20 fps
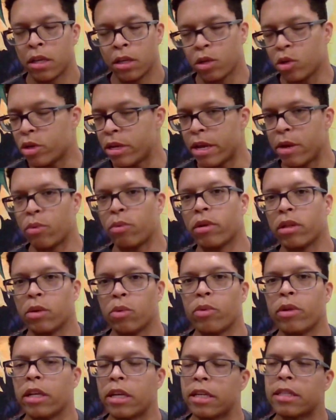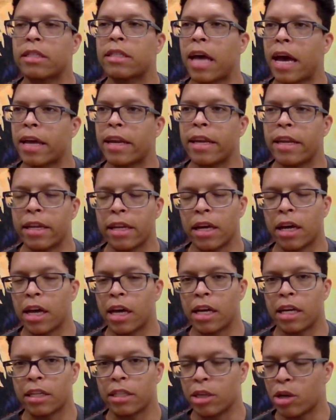You get really really excited,
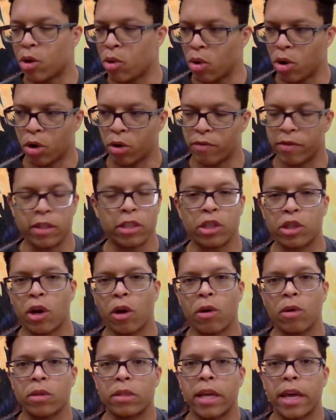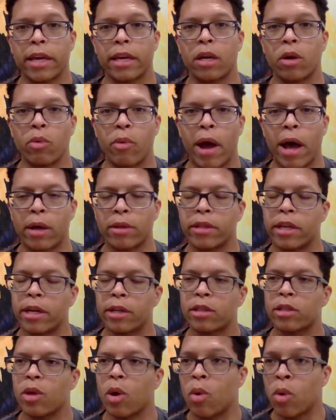uh, you know, Irvin Charles hanging around
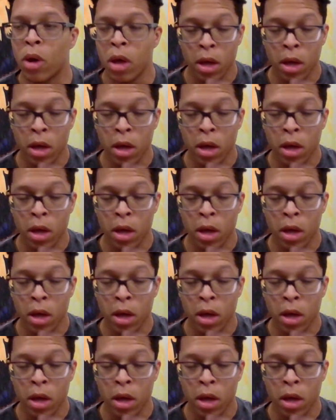there. So